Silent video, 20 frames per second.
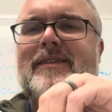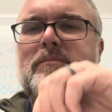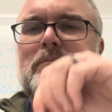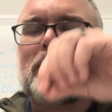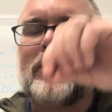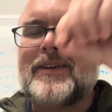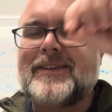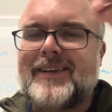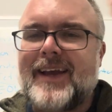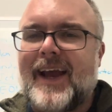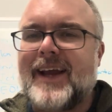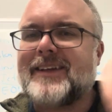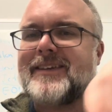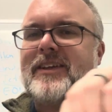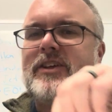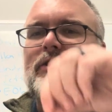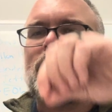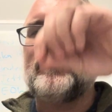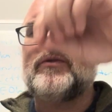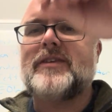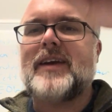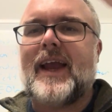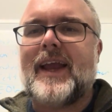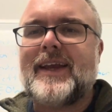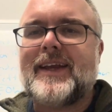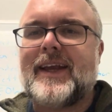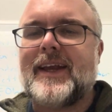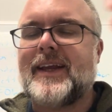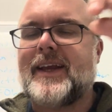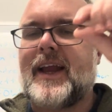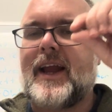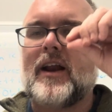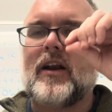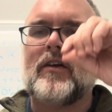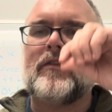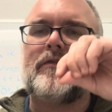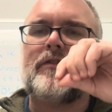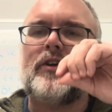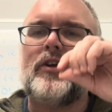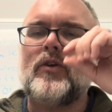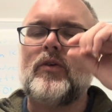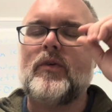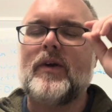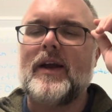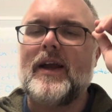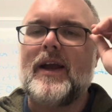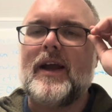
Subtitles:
protecting you, taking care of you,